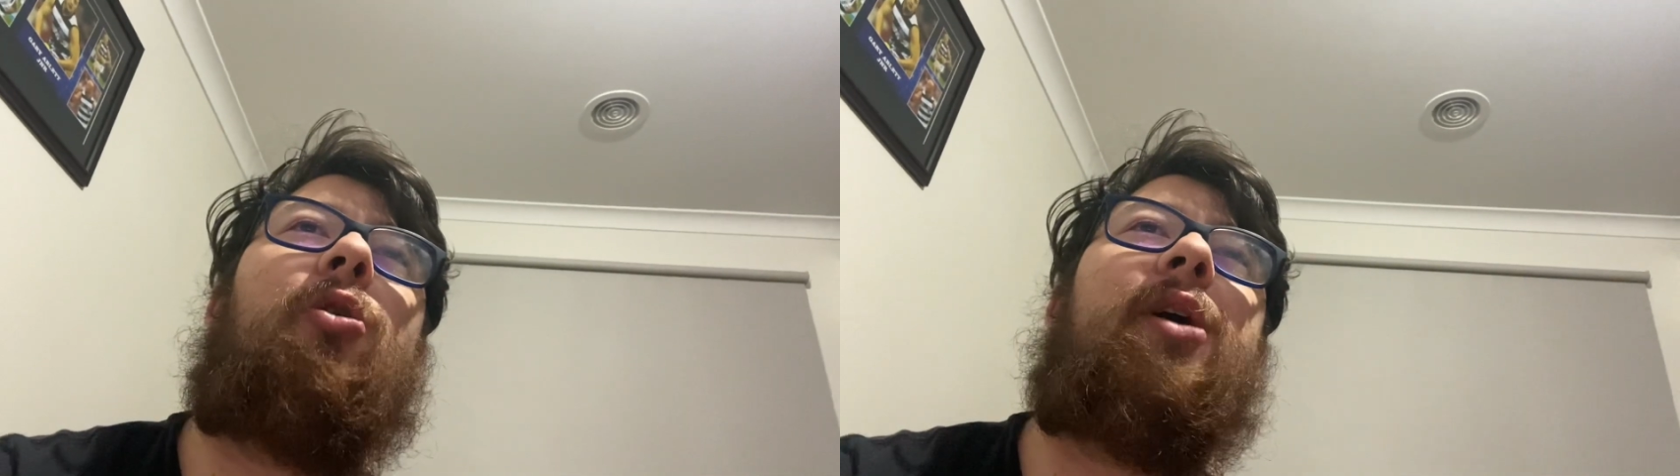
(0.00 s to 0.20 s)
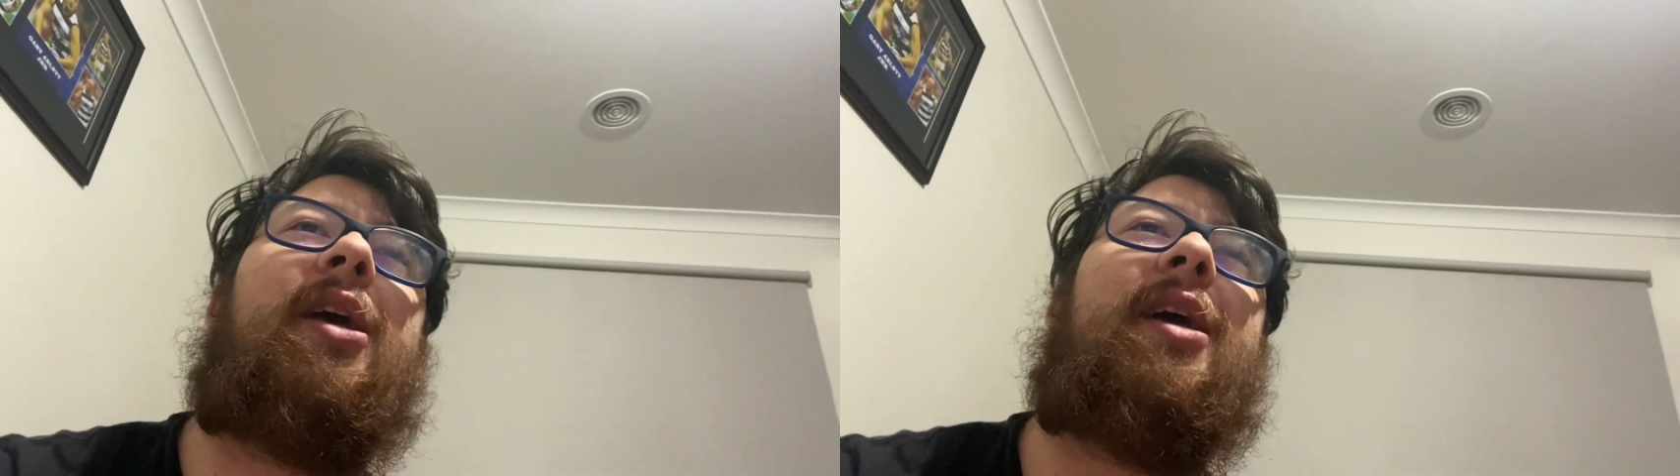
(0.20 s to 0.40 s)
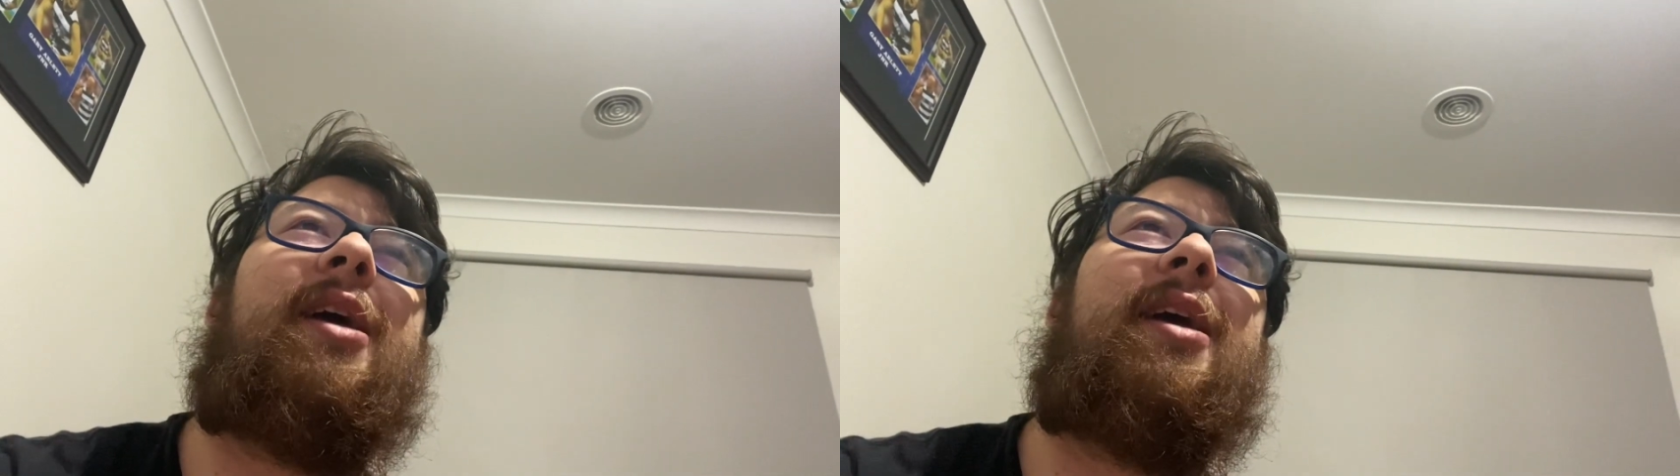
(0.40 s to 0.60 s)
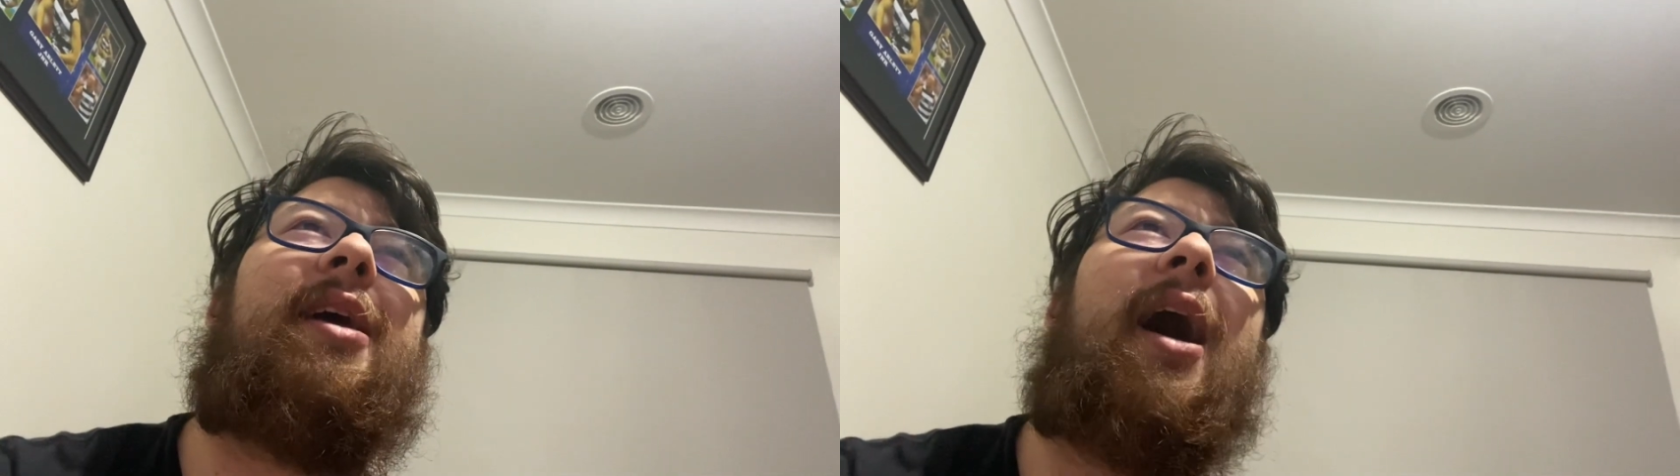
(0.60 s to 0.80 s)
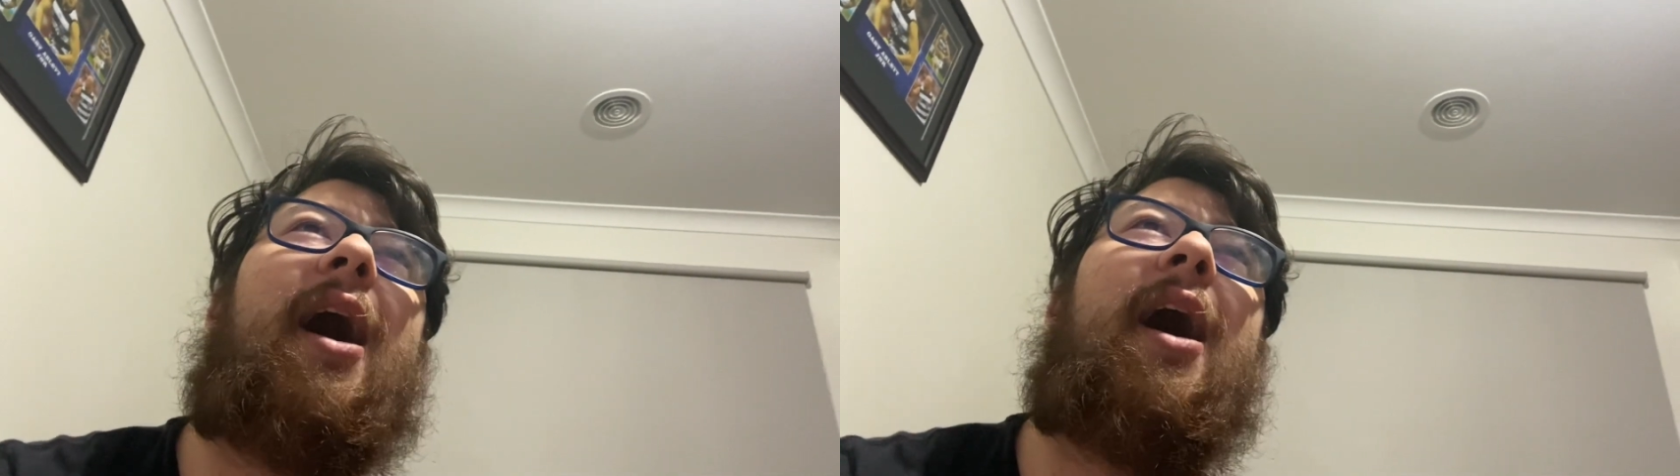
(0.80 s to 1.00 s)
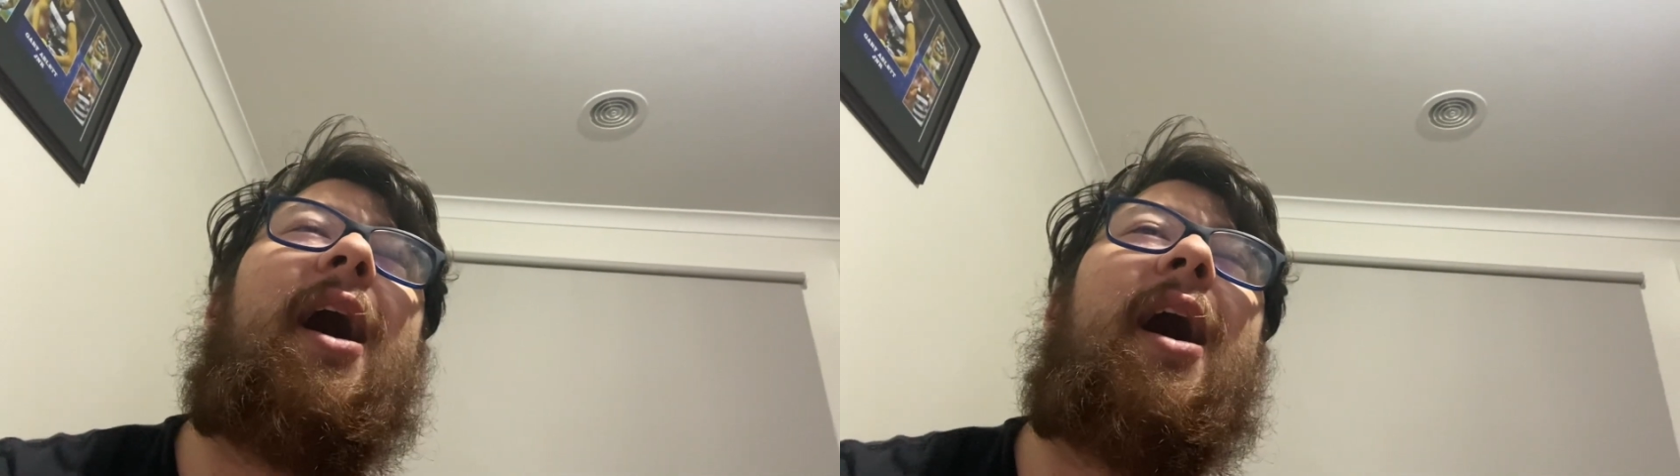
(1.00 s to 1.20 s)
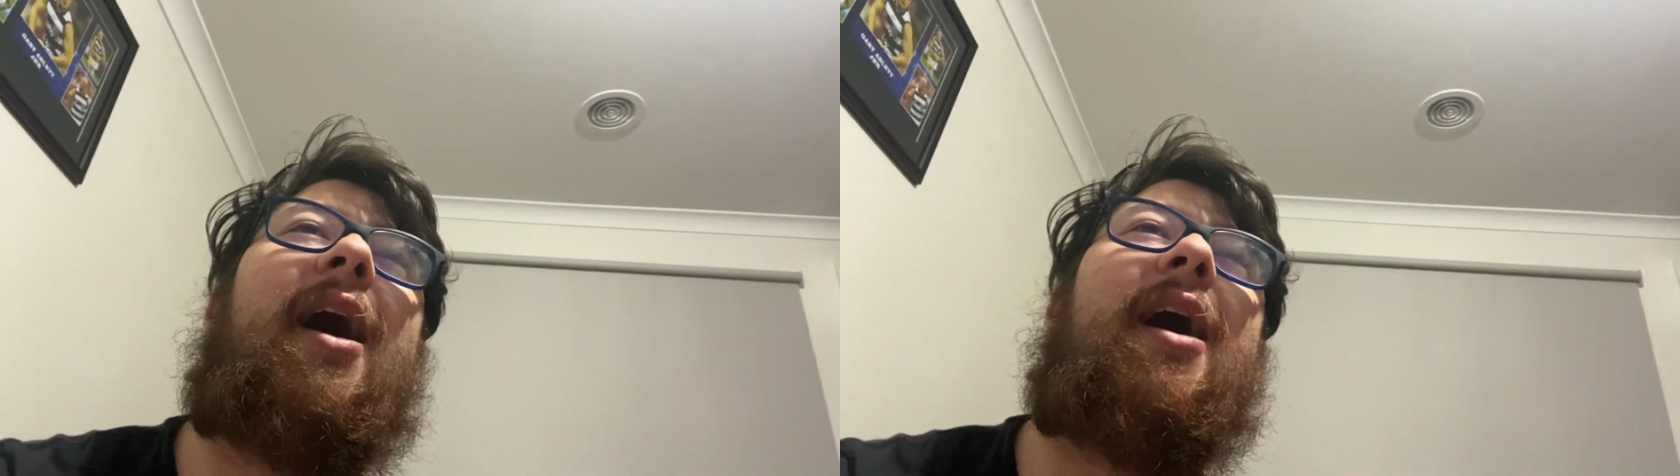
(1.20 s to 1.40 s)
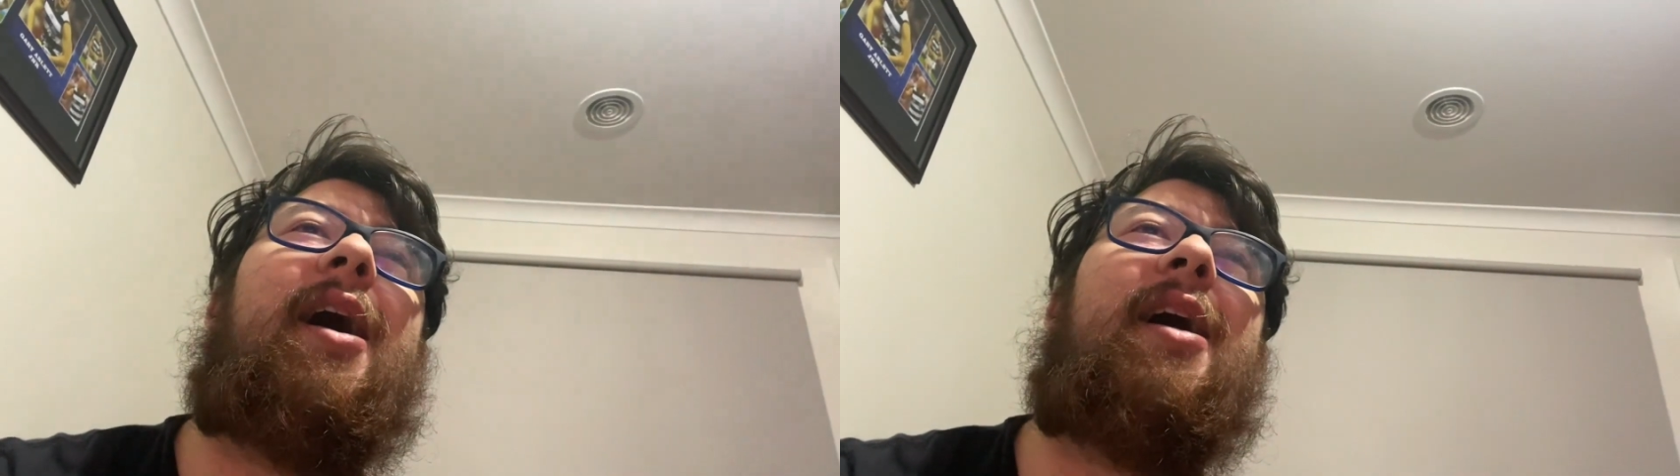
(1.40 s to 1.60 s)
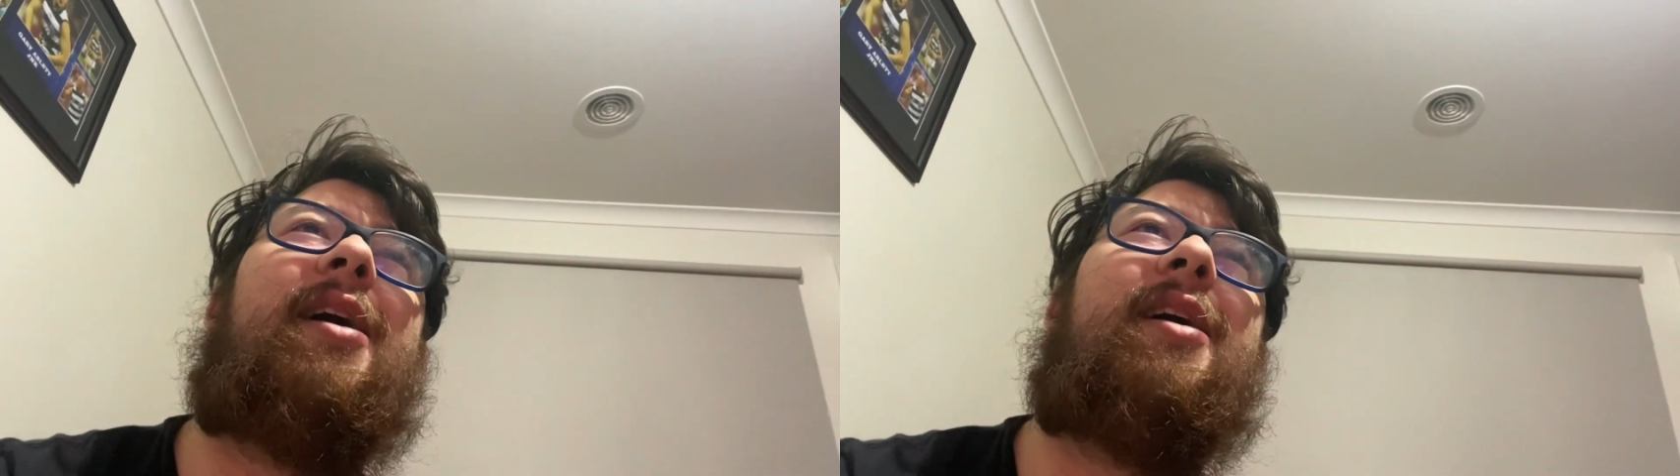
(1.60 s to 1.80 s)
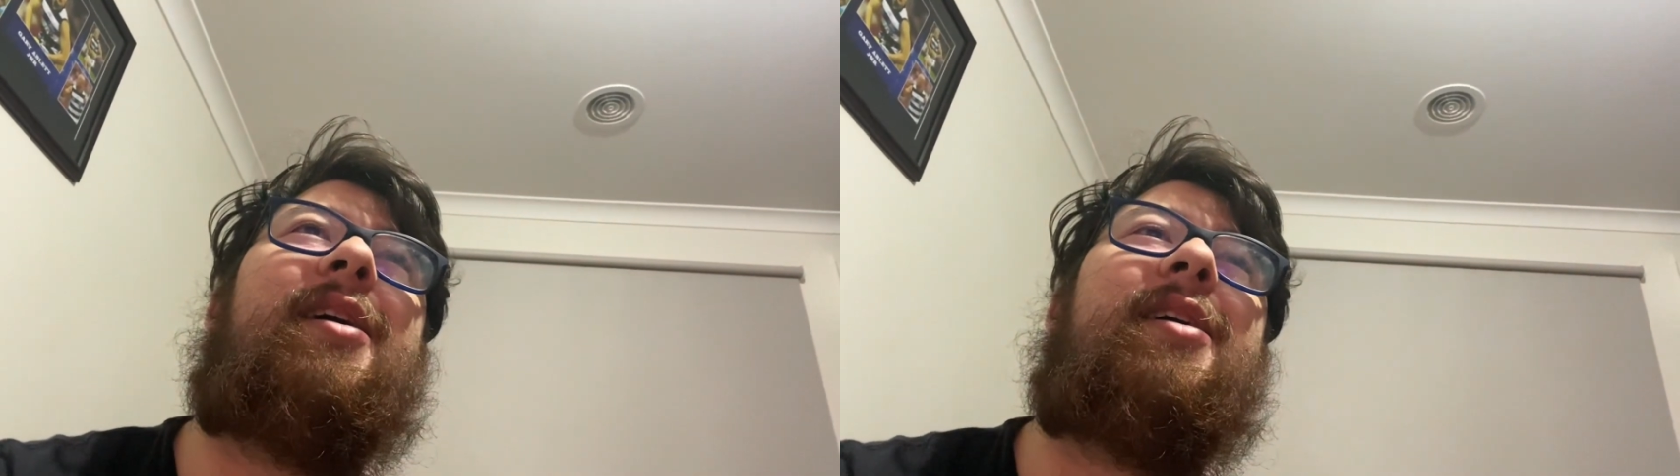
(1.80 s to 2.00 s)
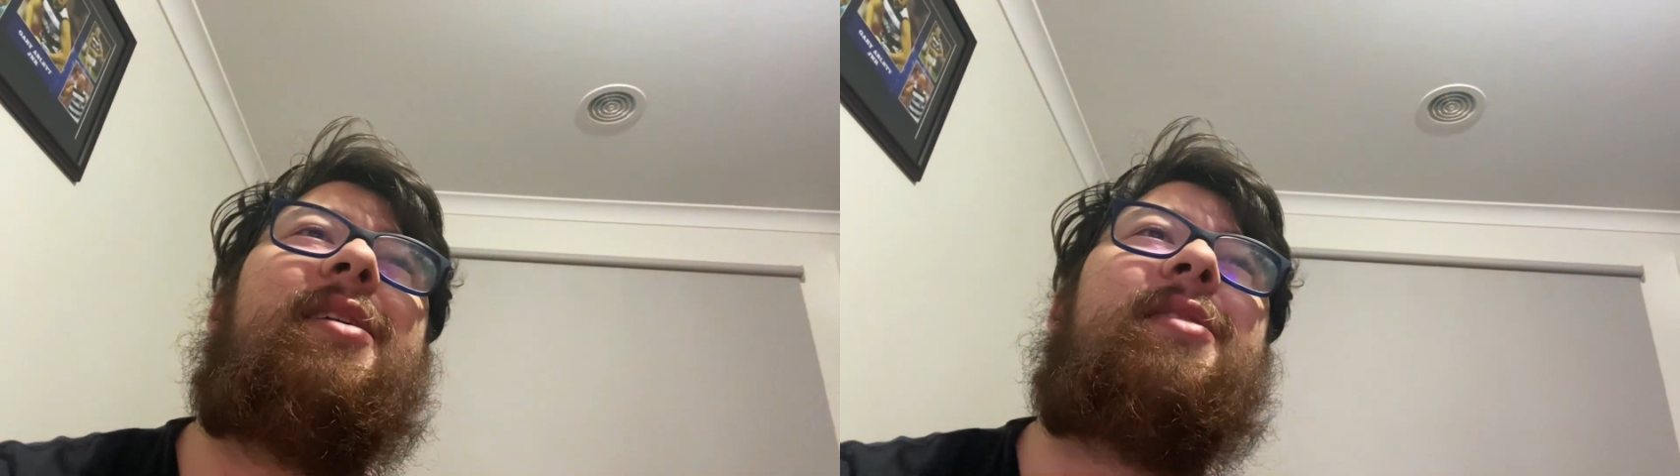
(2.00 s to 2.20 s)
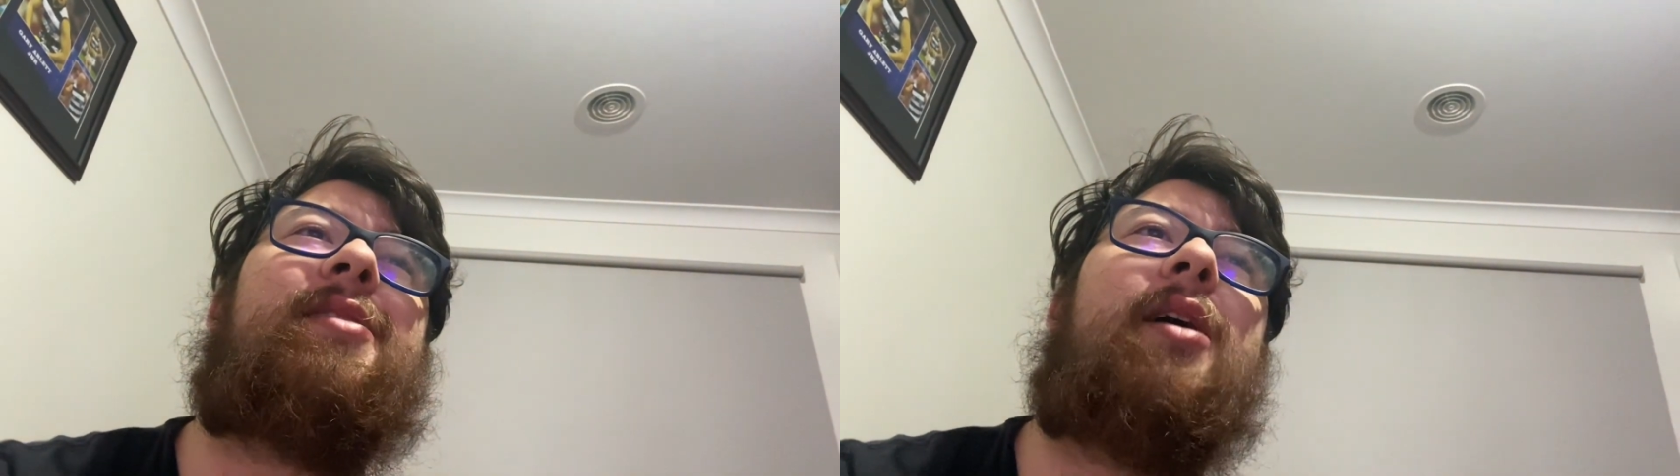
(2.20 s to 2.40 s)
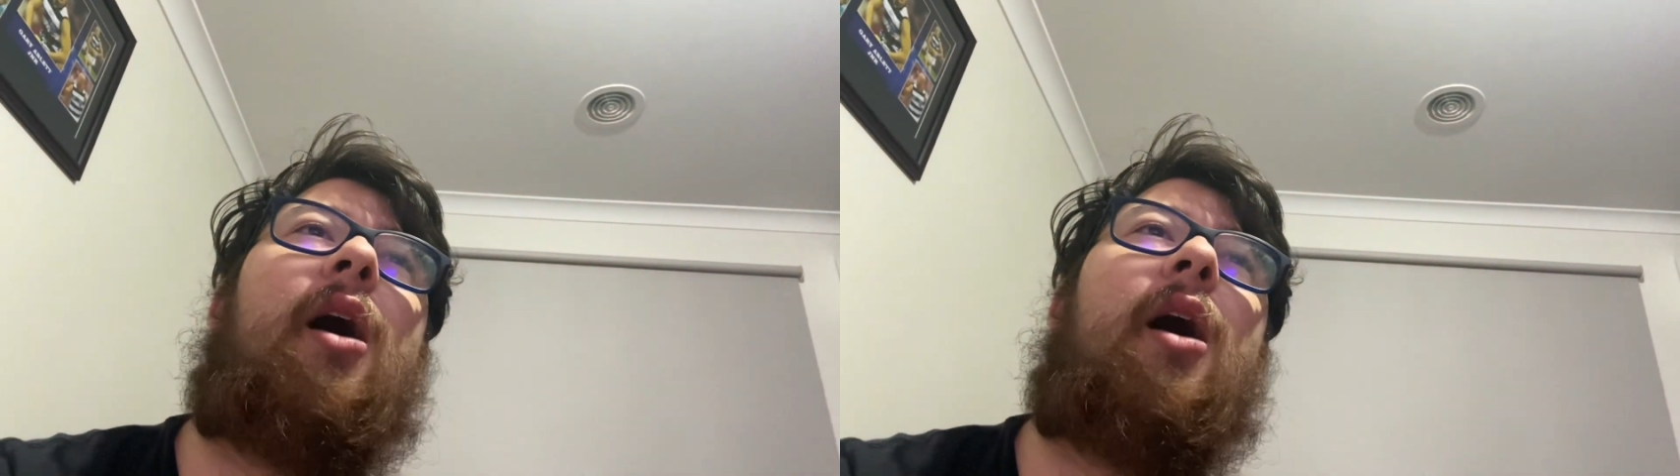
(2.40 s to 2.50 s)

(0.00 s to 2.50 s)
he has